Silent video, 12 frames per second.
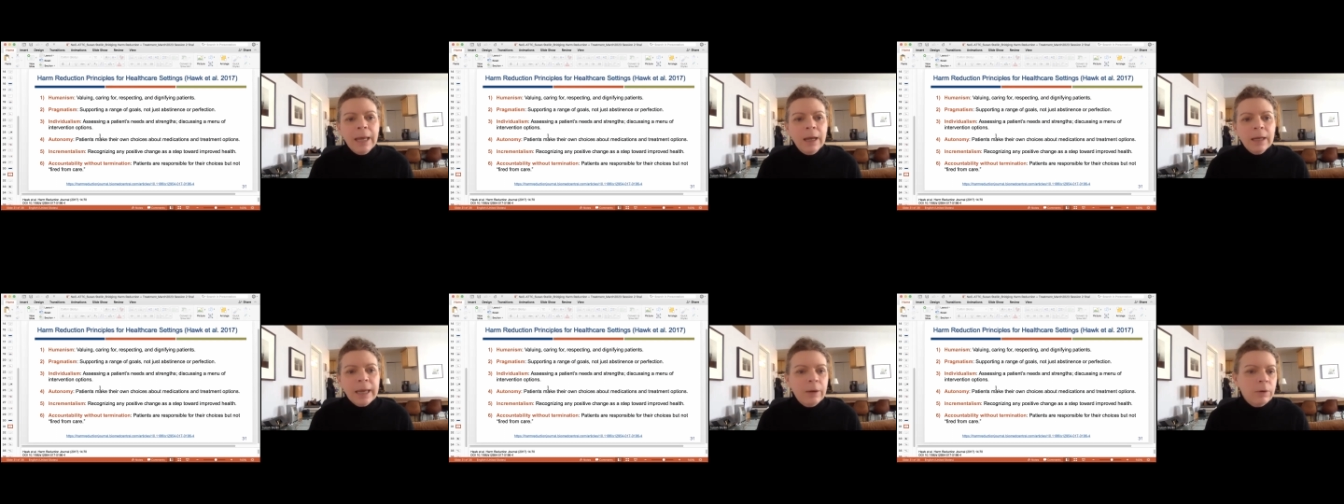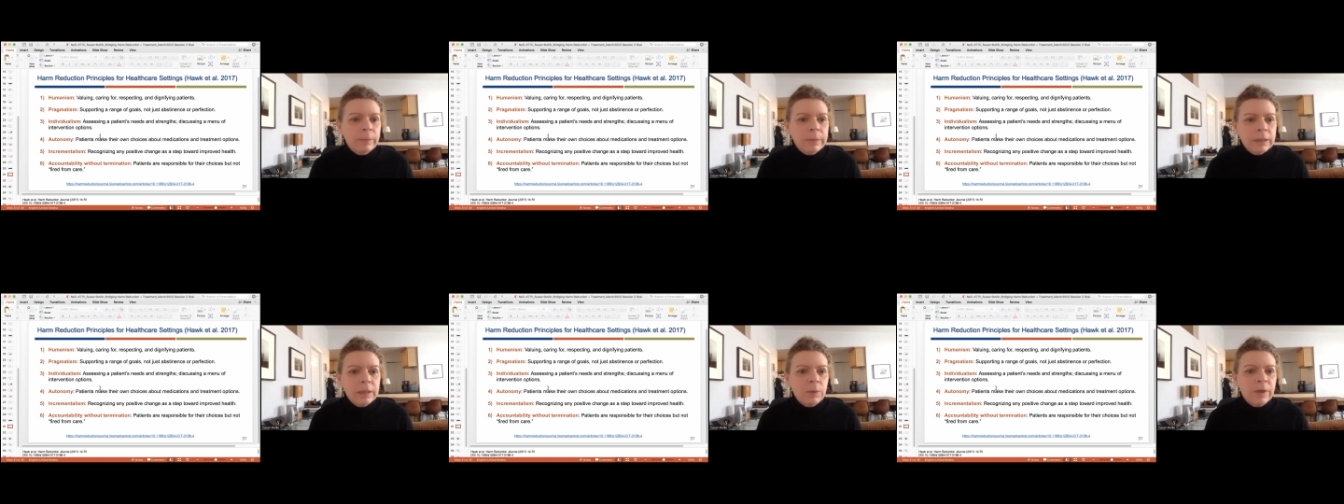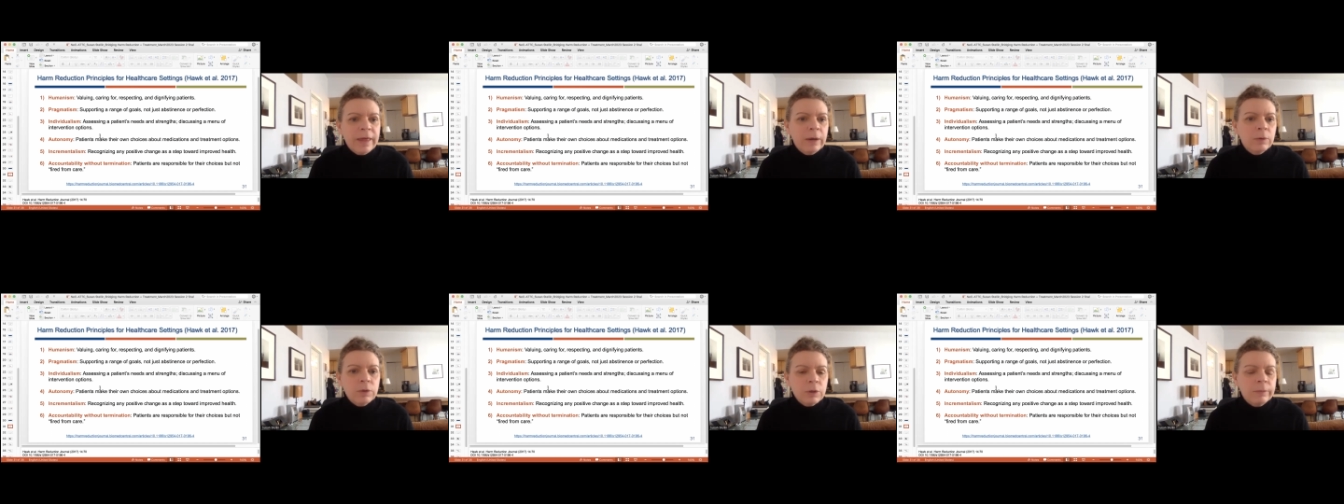Accountability
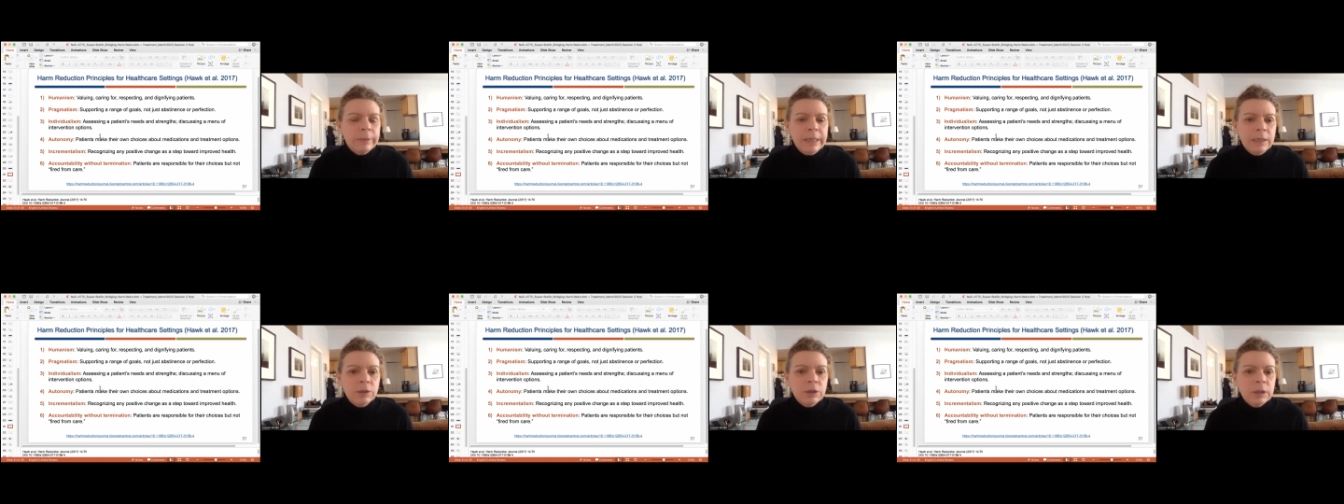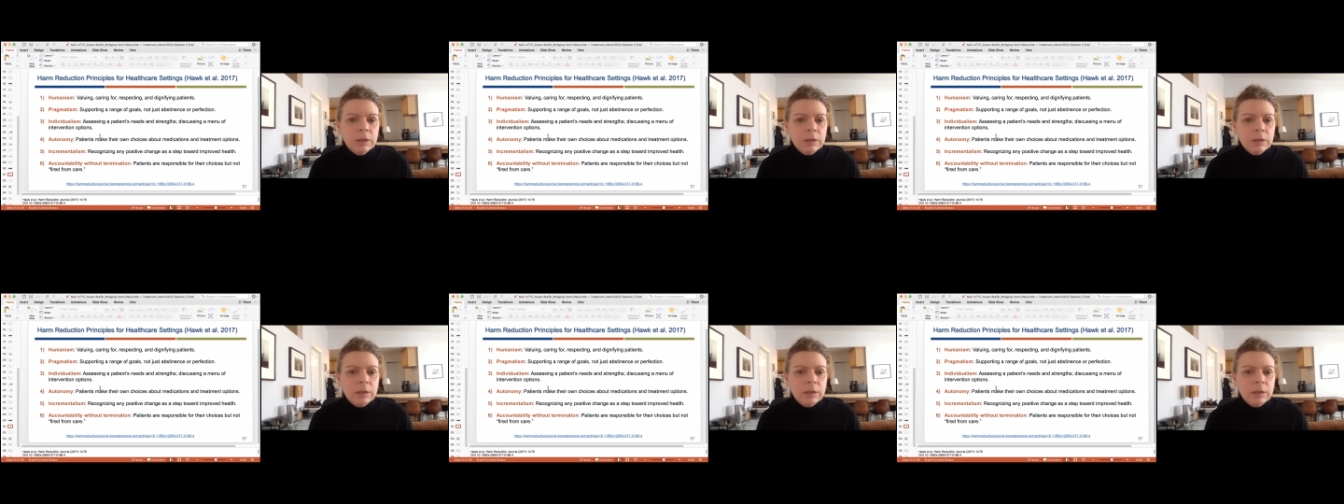without termination.